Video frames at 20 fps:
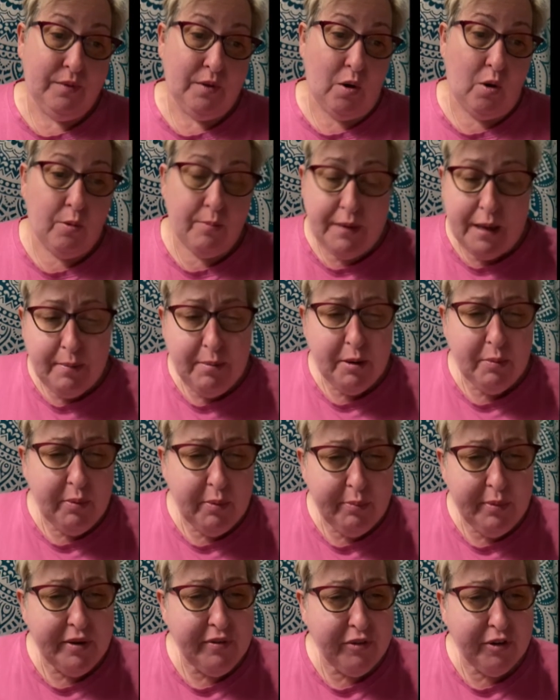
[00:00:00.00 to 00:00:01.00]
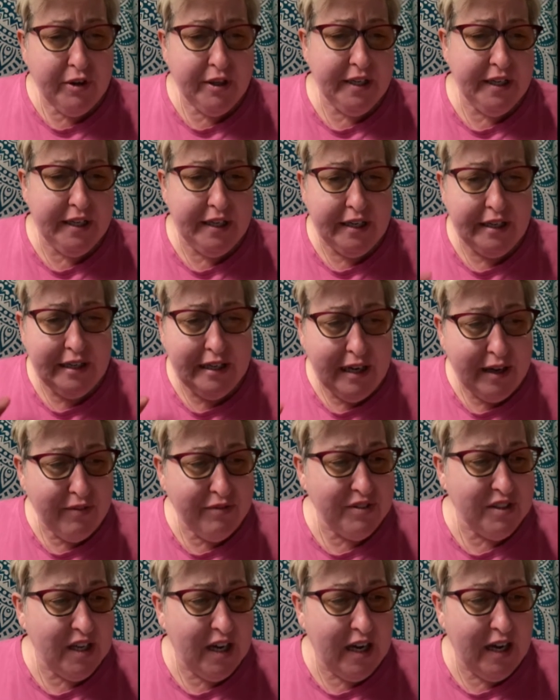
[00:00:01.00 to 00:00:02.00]
Or maybe when we've heard it
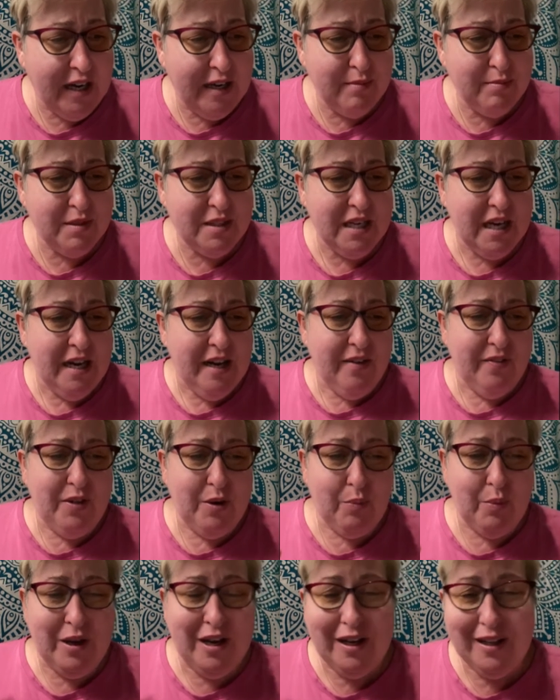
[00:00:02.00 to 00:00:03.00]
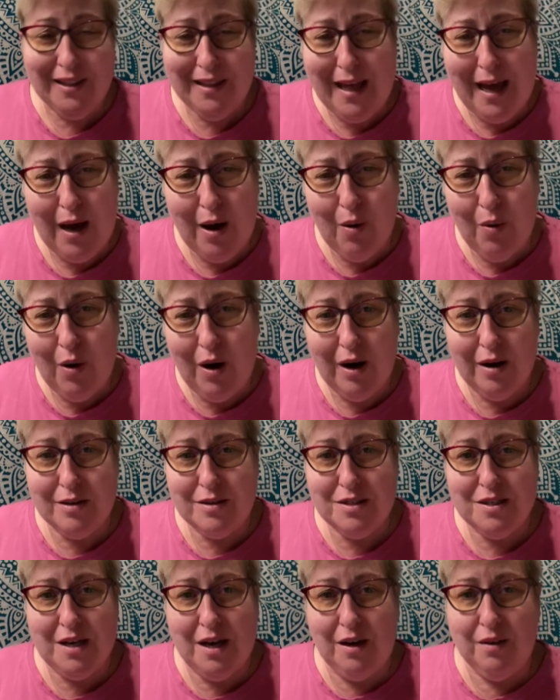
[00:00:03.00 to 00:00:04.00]
enough times that we allow
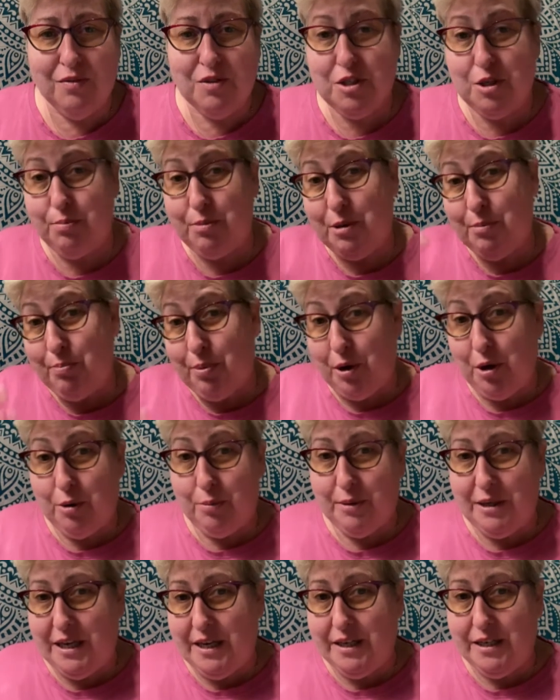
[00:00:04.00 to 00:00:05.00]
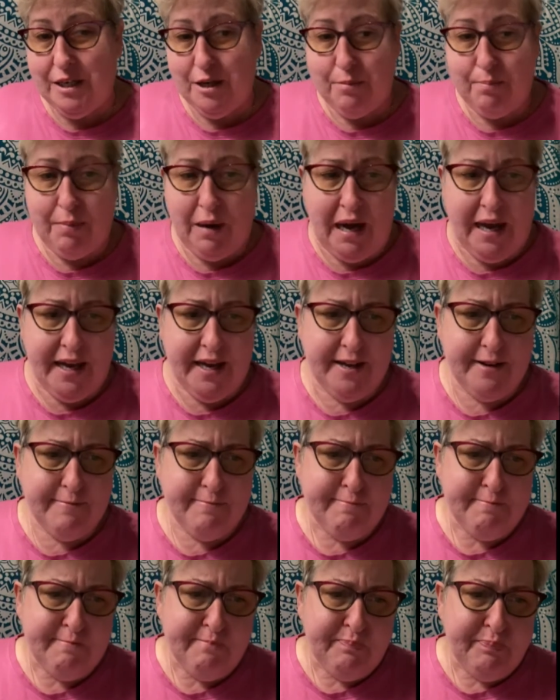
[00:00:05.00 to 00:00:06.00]
ourselves to be permeated by it.
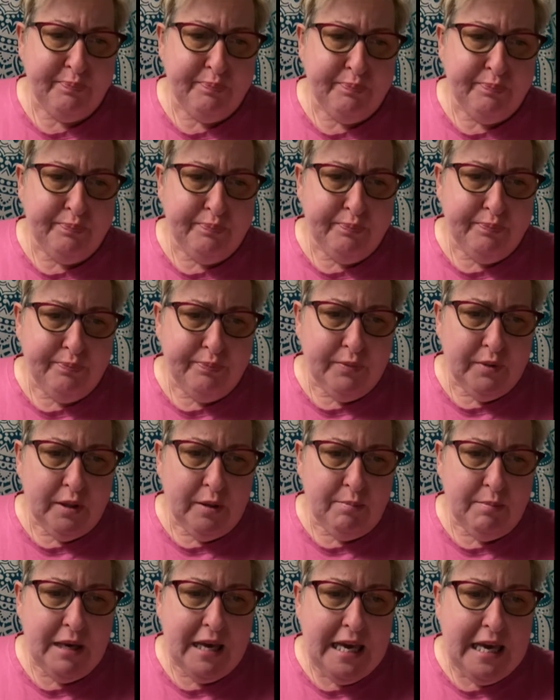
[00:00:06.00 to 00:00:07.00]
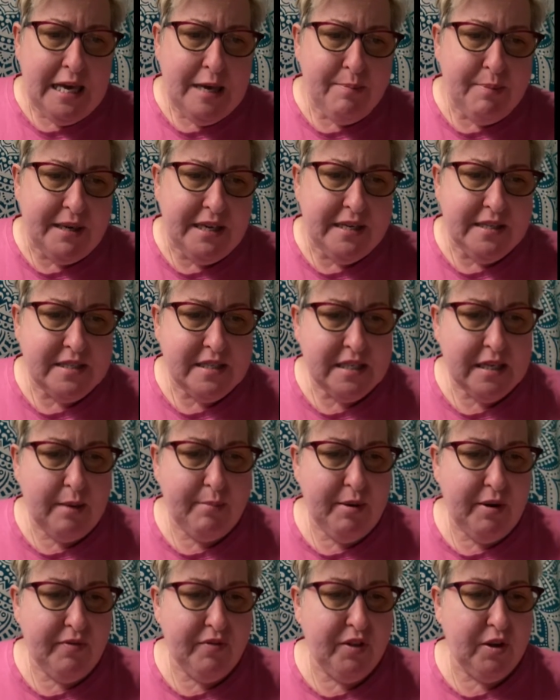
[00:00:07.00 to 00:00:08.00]
Maybe some
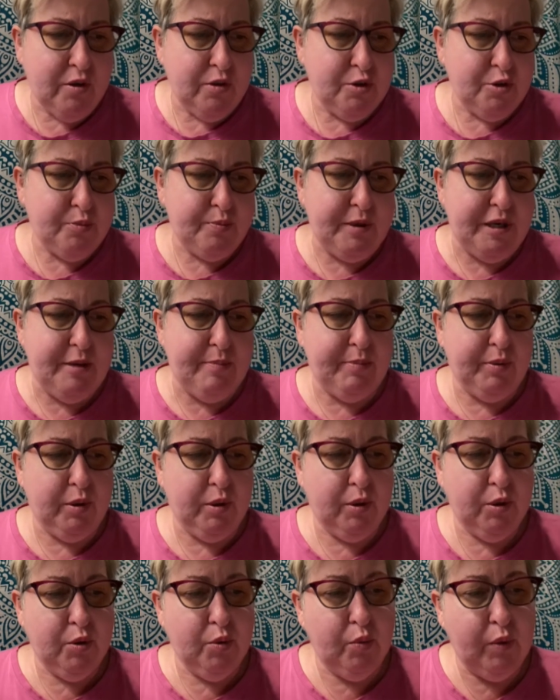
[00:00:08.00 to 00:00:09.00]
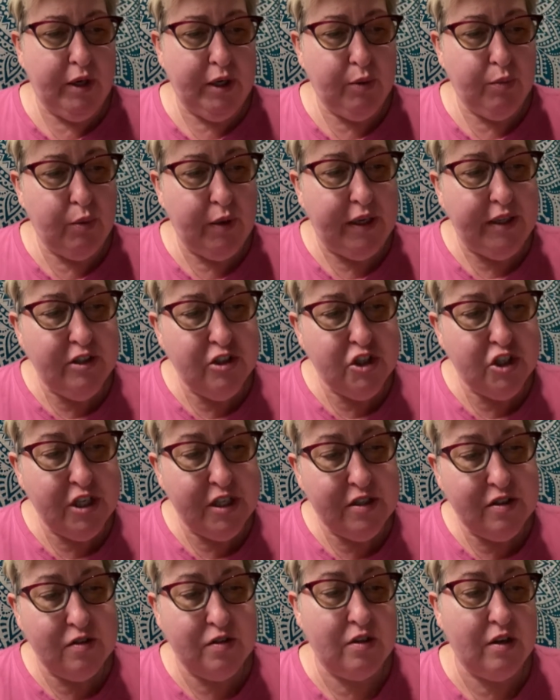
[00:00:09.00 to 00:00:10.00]
of those people who want to run
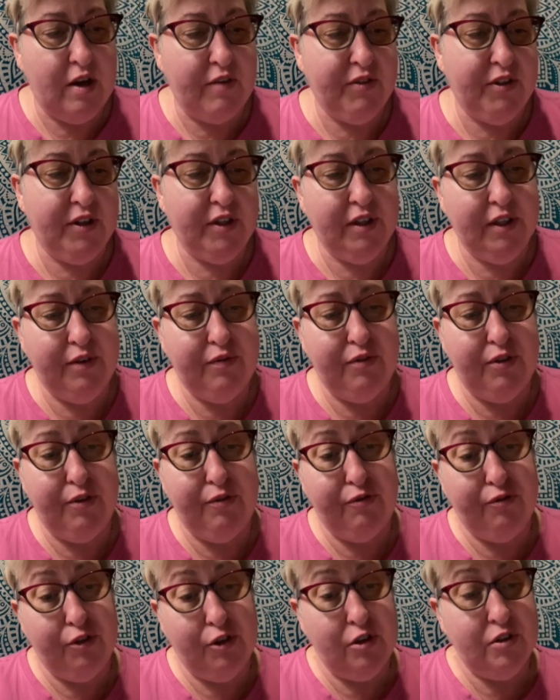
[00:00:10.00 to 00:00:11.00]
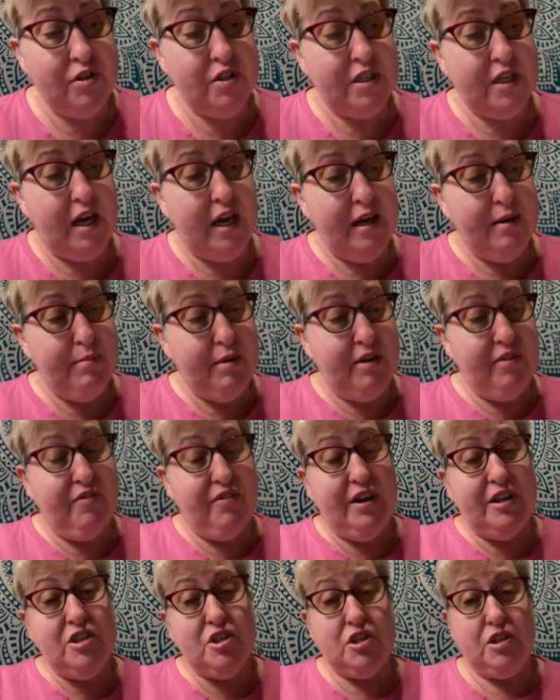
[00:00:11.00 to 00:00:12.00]
Jesus off the cliff the first time
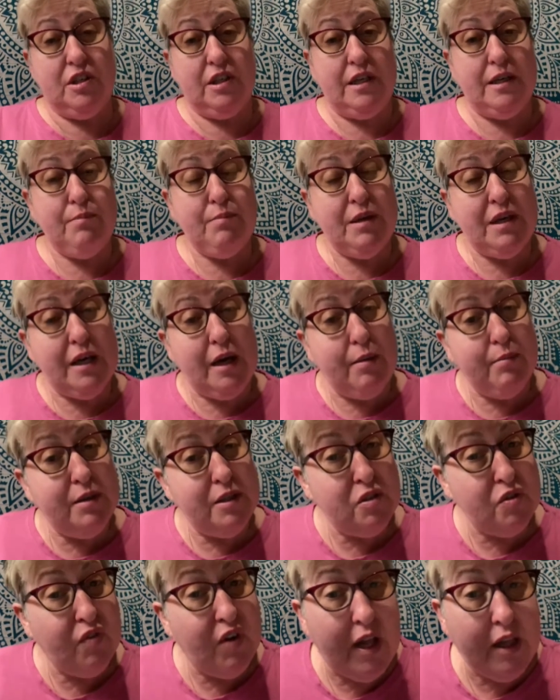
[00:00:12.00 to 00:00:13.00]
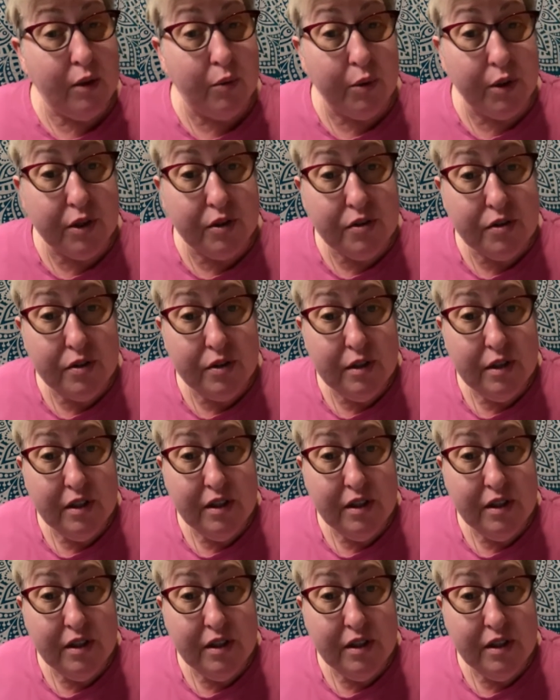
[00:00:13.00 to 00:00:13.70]
eventually become his followers.